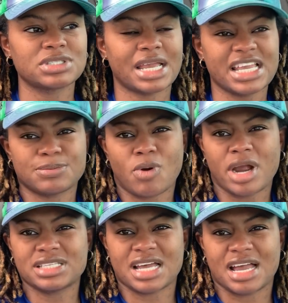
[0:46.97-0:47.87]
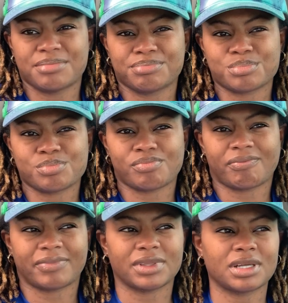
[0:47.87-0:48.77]
guess part-time,
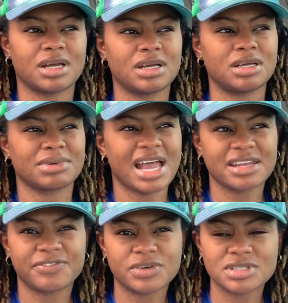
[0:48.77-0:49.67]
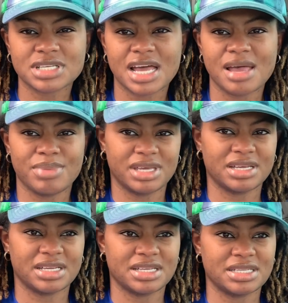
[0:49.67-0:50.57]
kind of full-time,
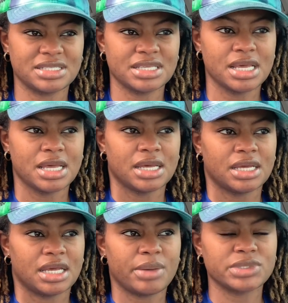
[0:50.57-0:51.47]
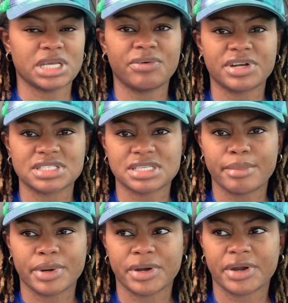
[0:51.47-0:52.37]
because it was over the
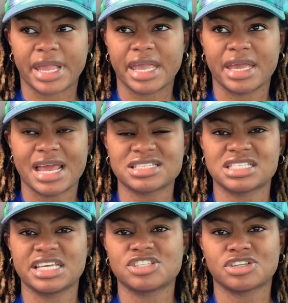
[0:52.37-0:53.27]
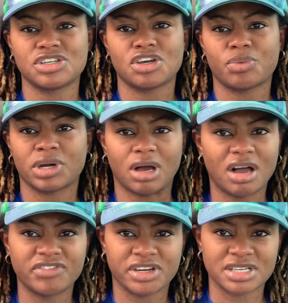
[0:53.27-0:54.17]
summer, and as a teacher, you know, we're
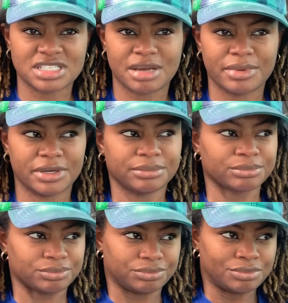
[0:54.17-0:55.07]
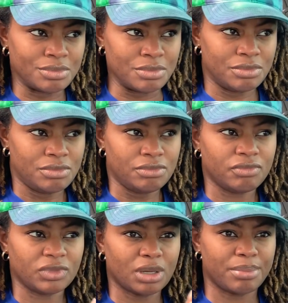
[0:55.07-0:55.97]
off during the summer,
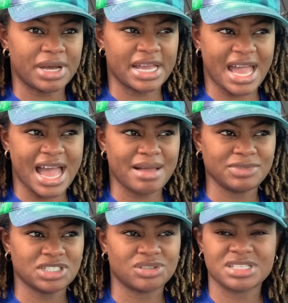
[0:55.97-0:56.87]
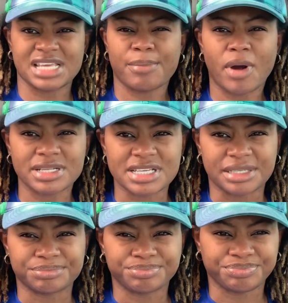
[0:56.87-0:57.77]
but I'm just going to say
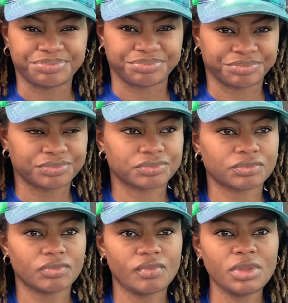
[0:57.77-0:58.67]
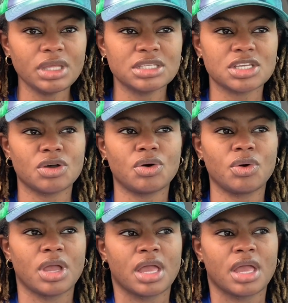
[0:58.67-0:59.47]
part-time. So